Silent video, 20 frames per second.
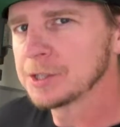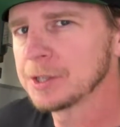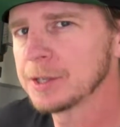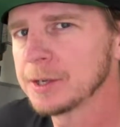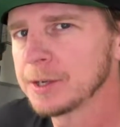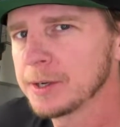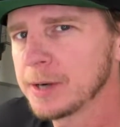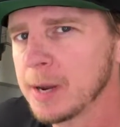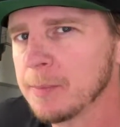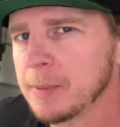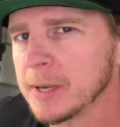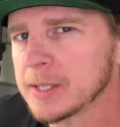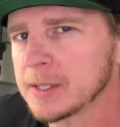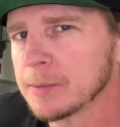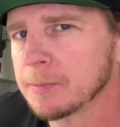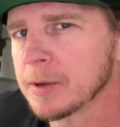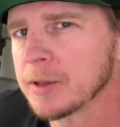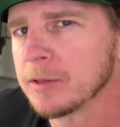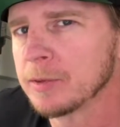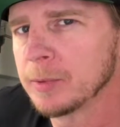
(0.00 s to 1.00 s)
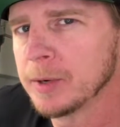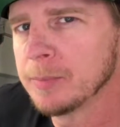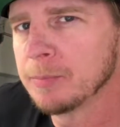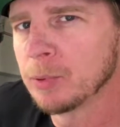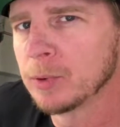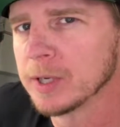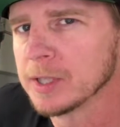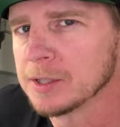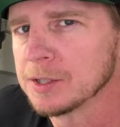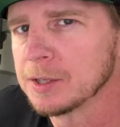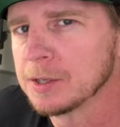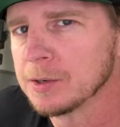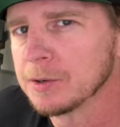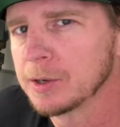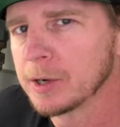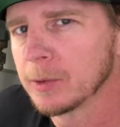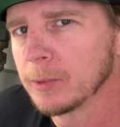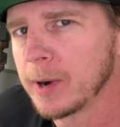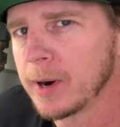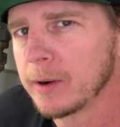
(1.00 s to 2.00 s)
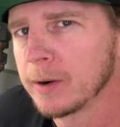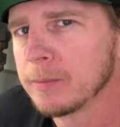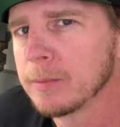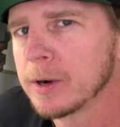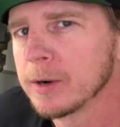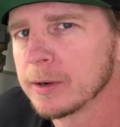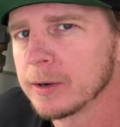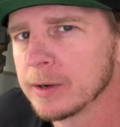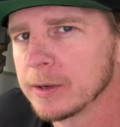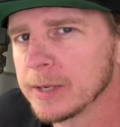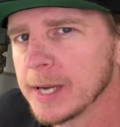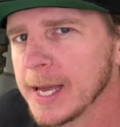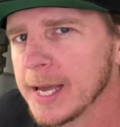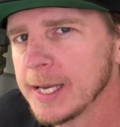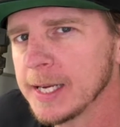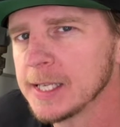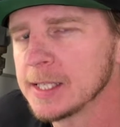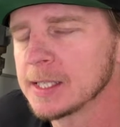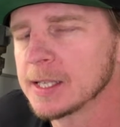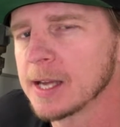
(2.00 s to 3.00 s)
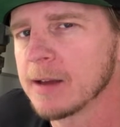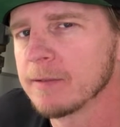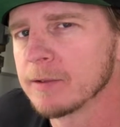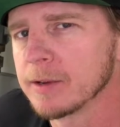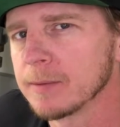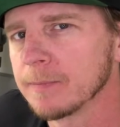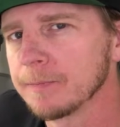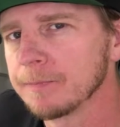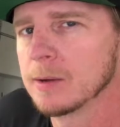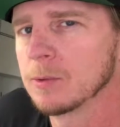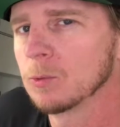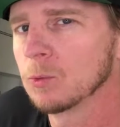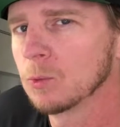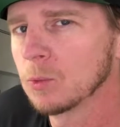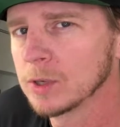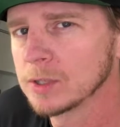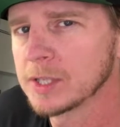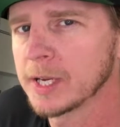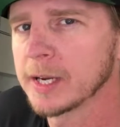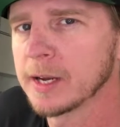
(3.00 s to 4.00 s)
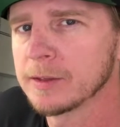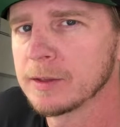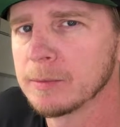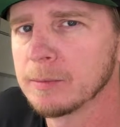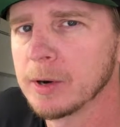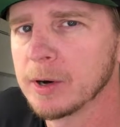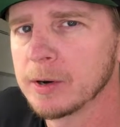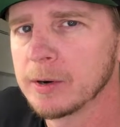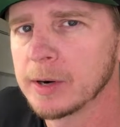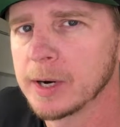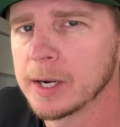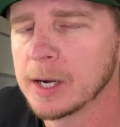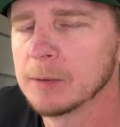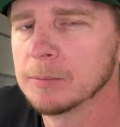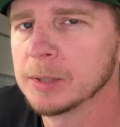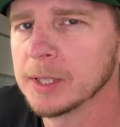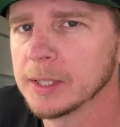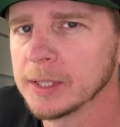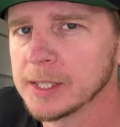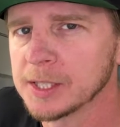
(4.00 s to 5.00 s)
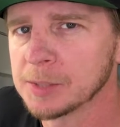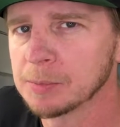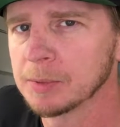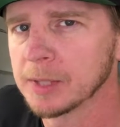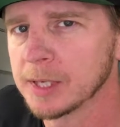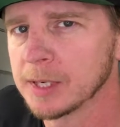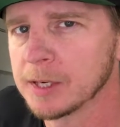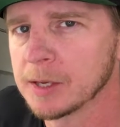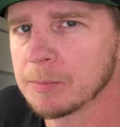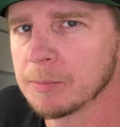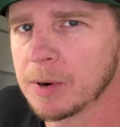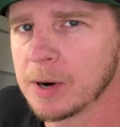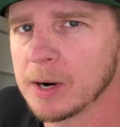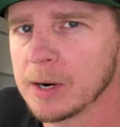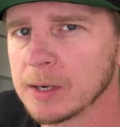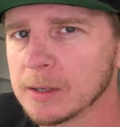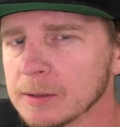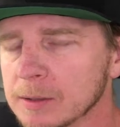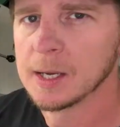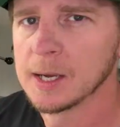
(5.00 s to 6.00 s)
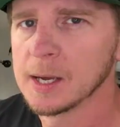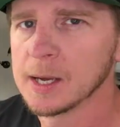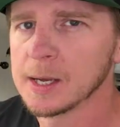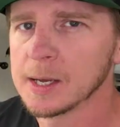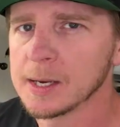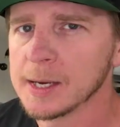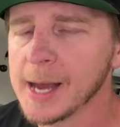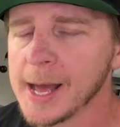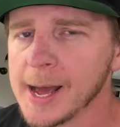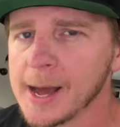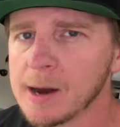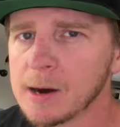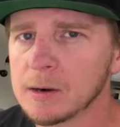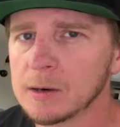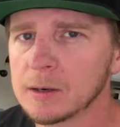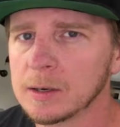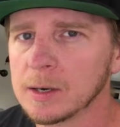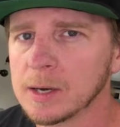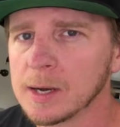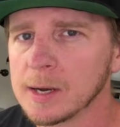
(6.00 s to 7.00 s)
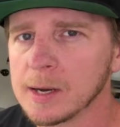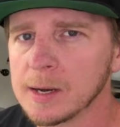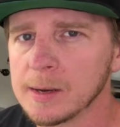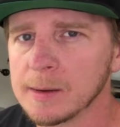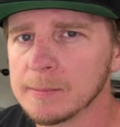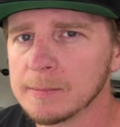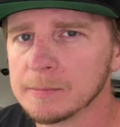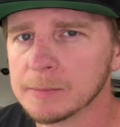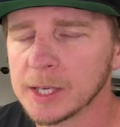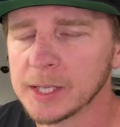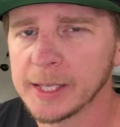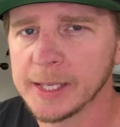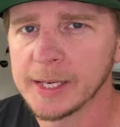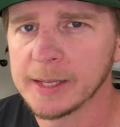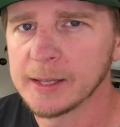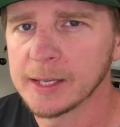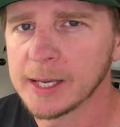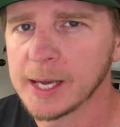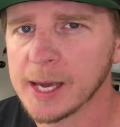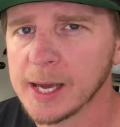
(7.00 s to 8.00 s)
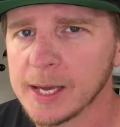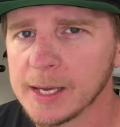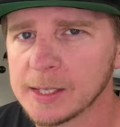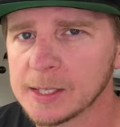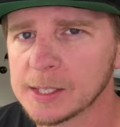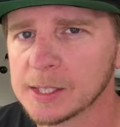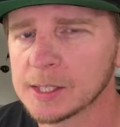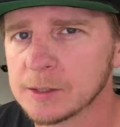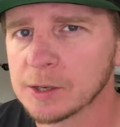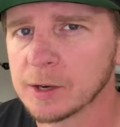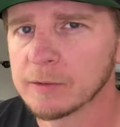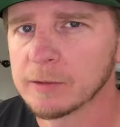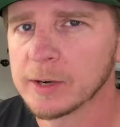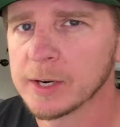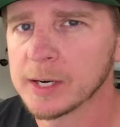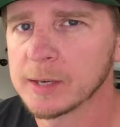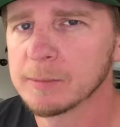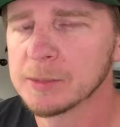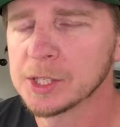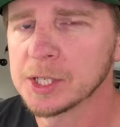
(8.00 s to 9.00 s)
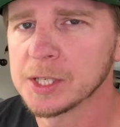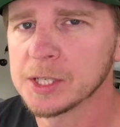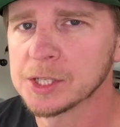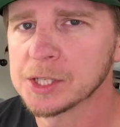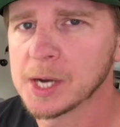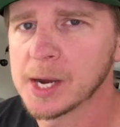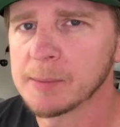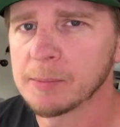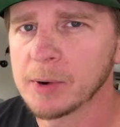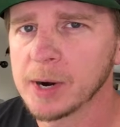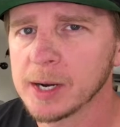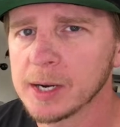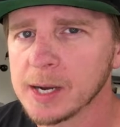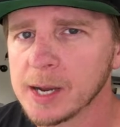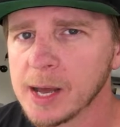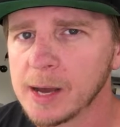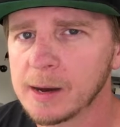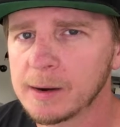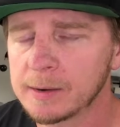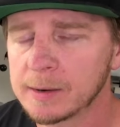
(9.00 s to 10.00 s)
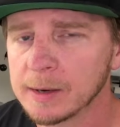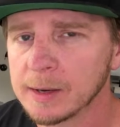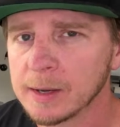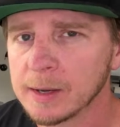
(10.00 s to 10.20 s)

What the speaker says: year I picked up a 3.2 Carrera motor in '87. Once I got the motor, I completely split it apart. And now I'm cleaning the case. It's over at a machine shop right now.